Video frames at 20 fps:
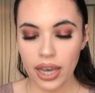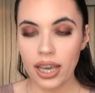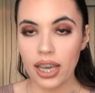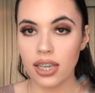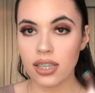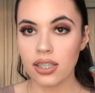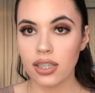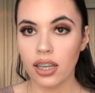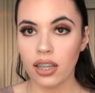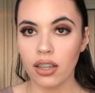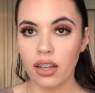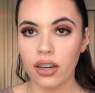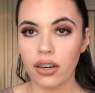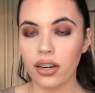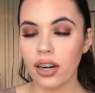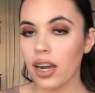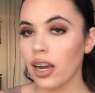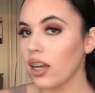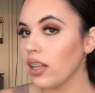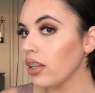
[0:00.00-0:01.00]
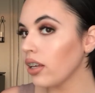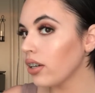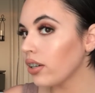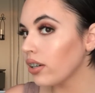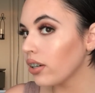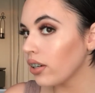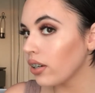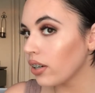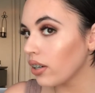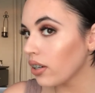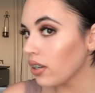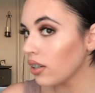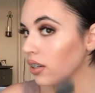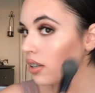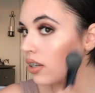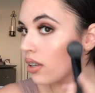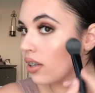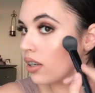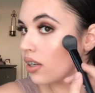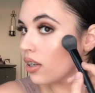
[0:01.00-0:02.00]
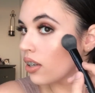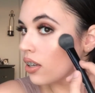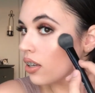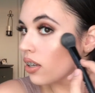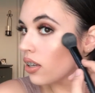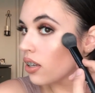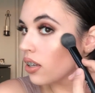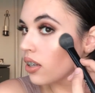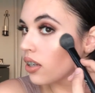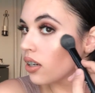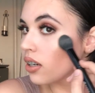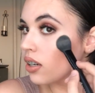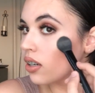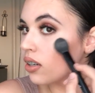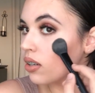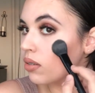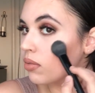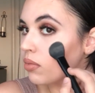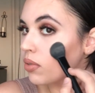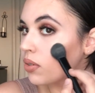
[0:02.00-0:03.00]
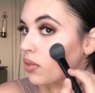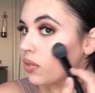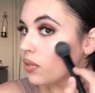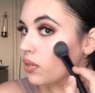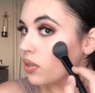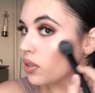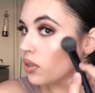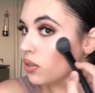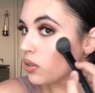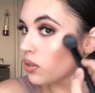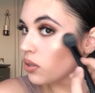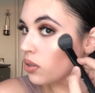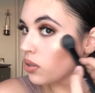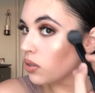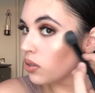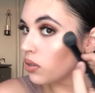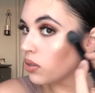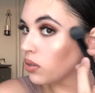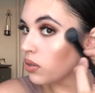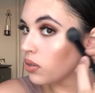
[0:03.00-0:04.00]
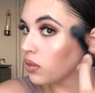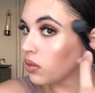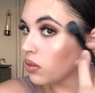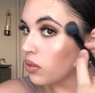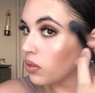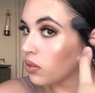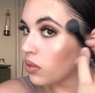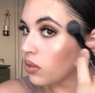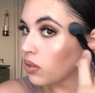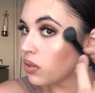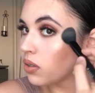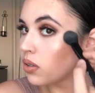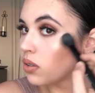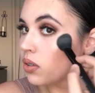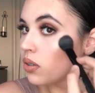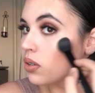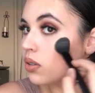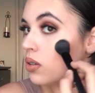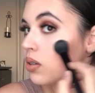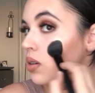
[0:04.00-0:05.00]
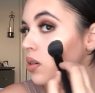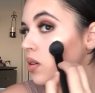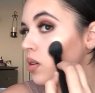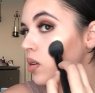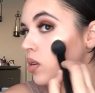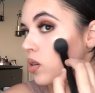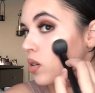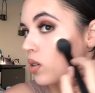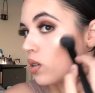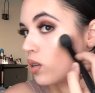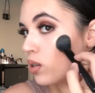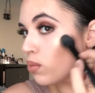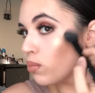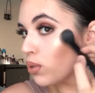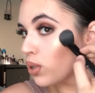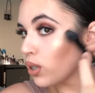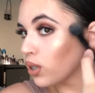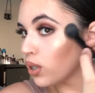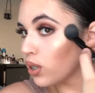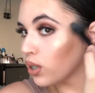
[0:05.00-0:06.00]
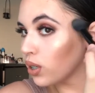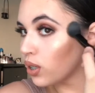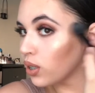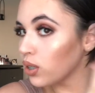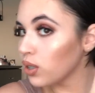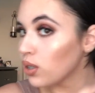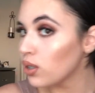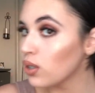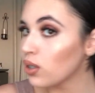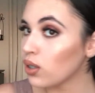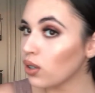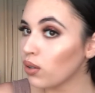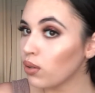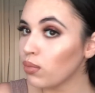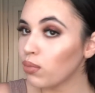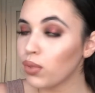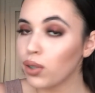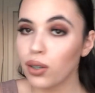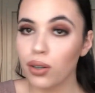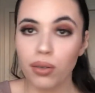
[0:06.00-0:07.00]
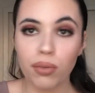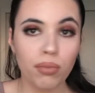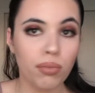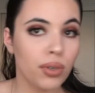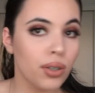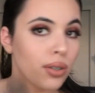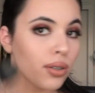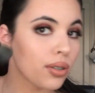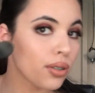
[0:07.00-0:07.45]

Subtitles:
Estee Lauder highlighter, and I'm going to apply some more.